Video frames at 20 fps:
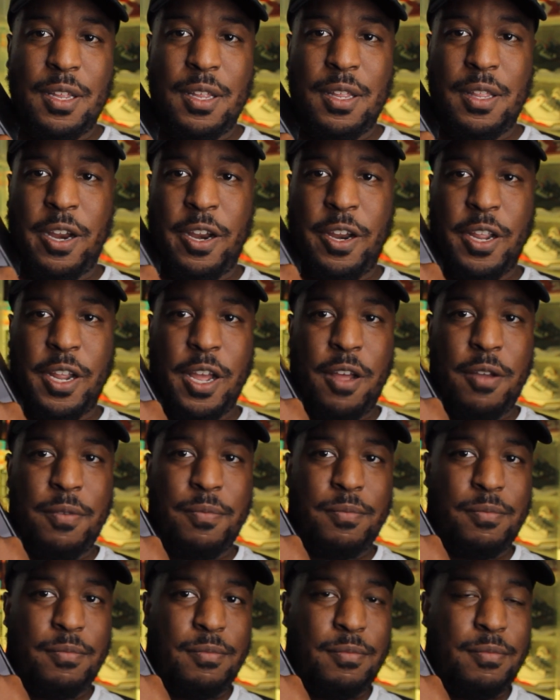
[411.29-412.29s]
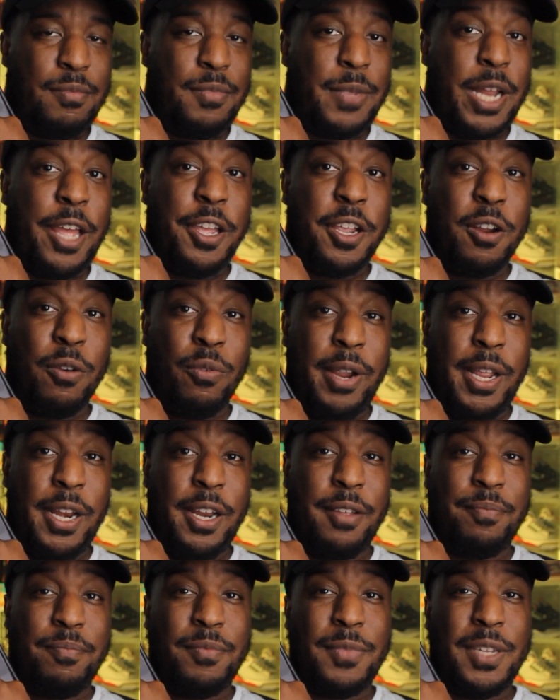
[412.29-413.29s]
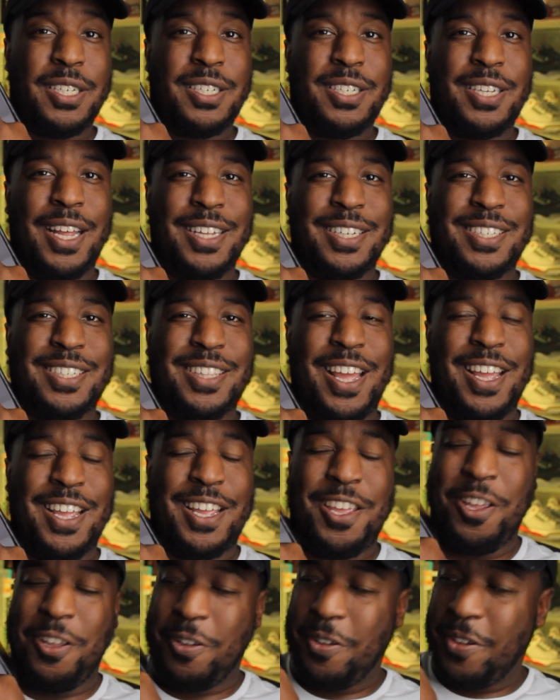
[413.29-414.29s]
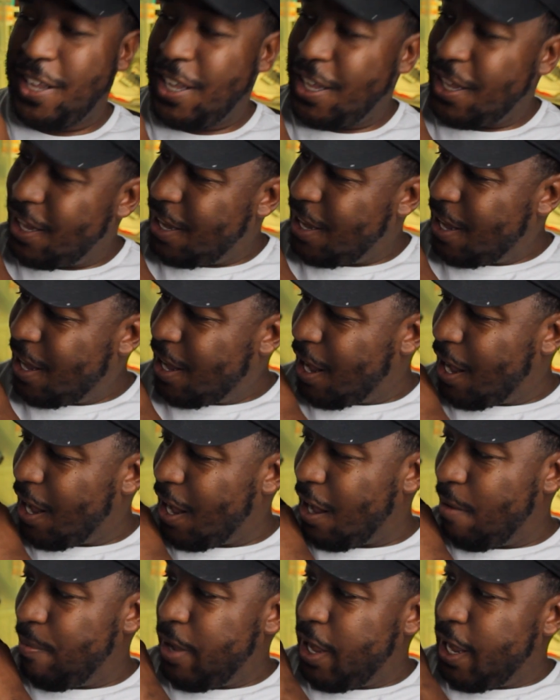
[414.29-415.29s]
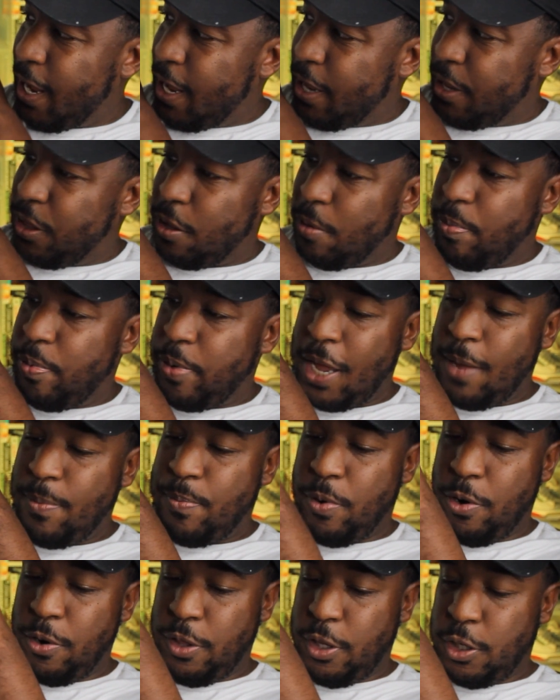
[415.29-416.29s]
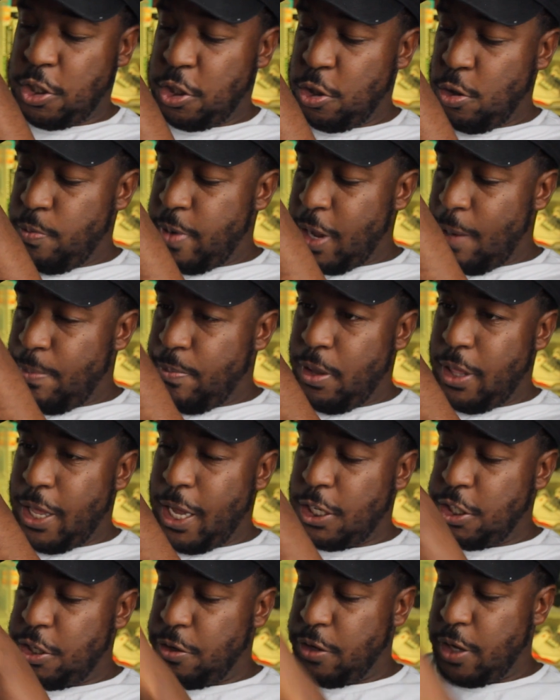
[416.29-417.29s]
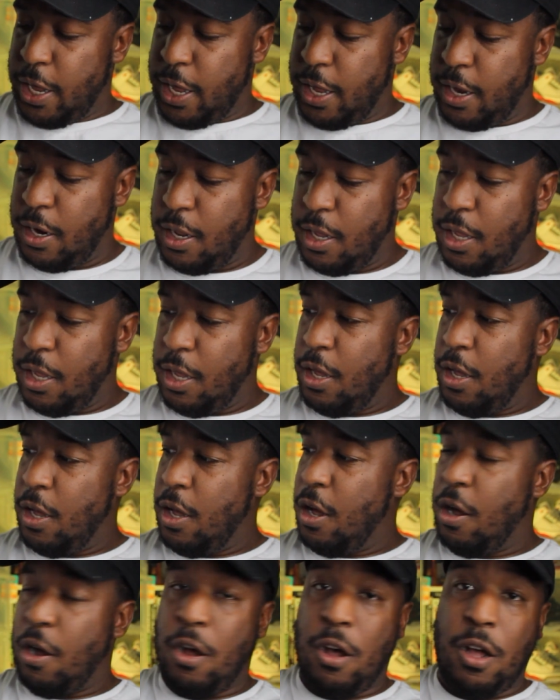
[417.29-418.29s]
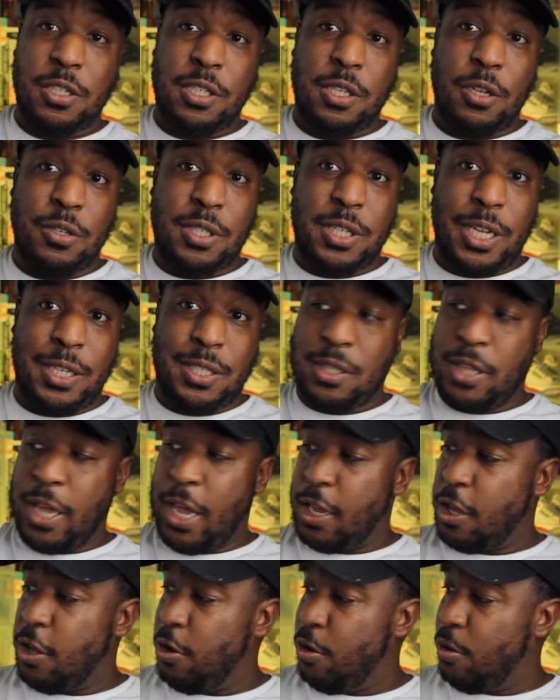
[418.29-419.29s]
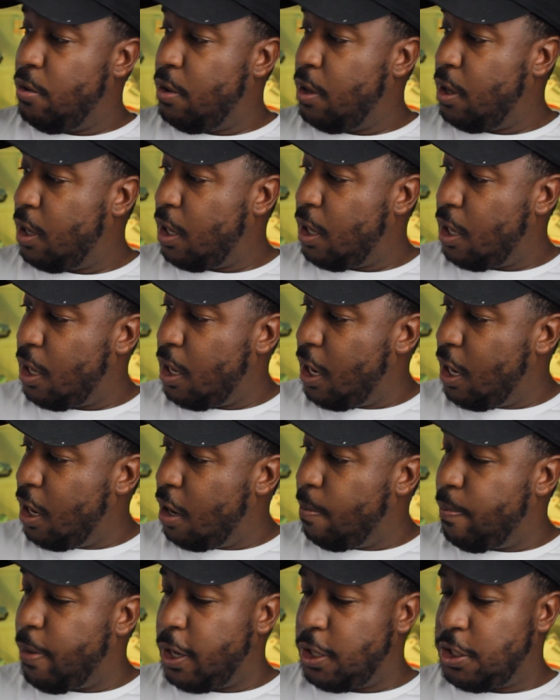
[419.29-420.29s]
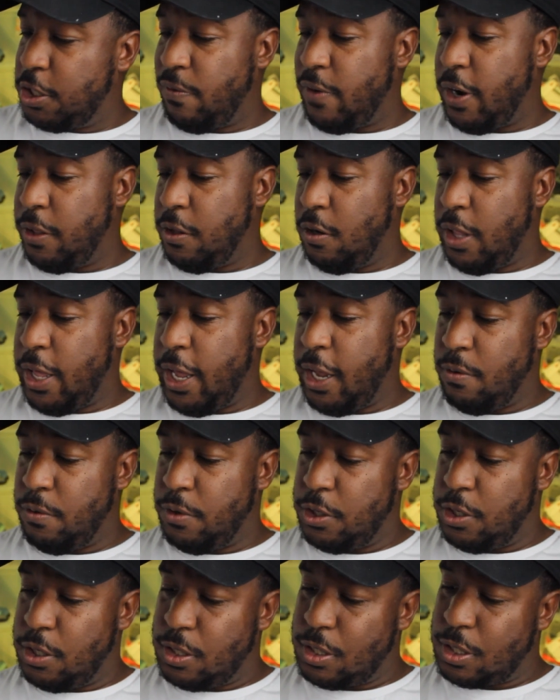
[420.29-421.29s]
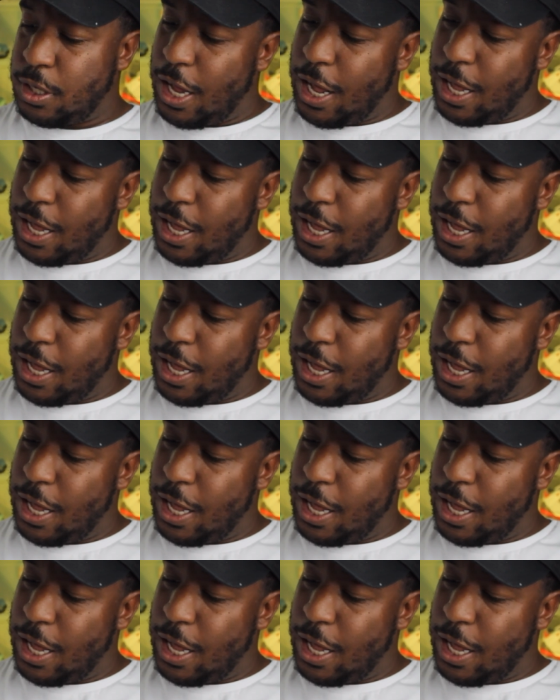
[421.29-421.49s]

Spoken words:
There you go. Now you can read it. It says thank you. And the paper, the shoe paper that you get, also says thank you in a bunch of other languages.